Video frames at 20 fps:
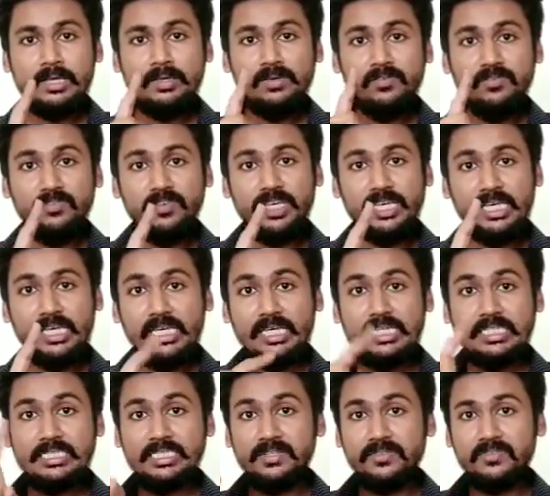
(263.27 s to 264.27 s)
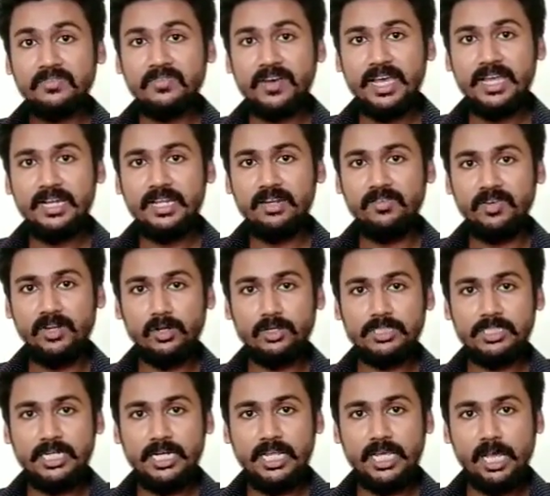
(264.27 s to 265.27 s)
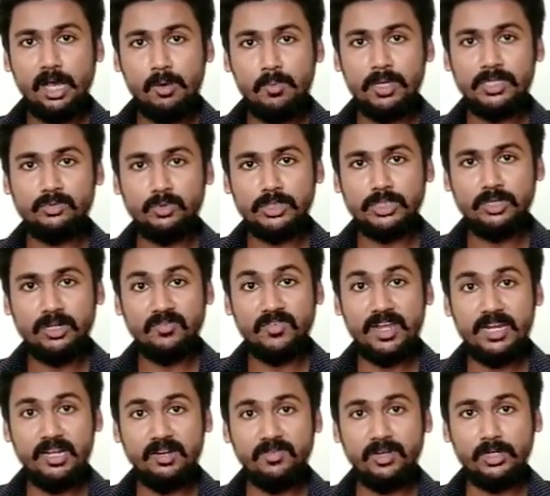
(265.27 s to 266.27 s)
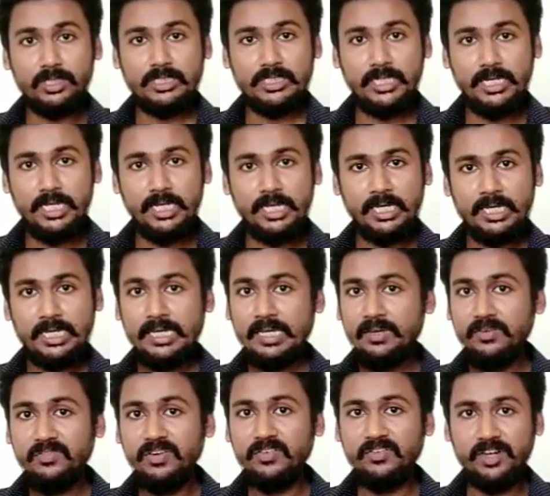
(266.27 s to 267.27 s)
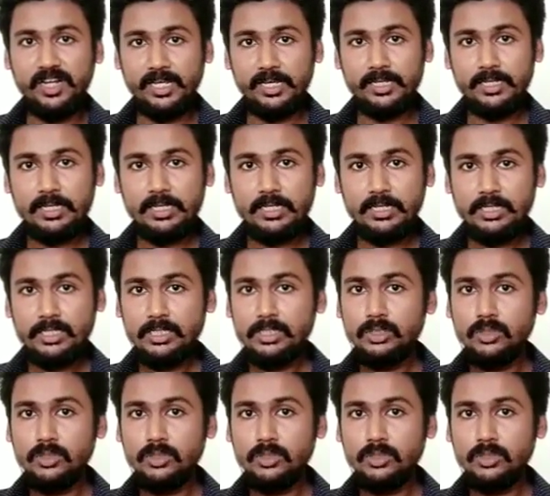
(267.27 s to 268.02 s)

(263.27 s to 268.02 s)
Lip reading: V is the final velocity. How much was our final velocity? 50.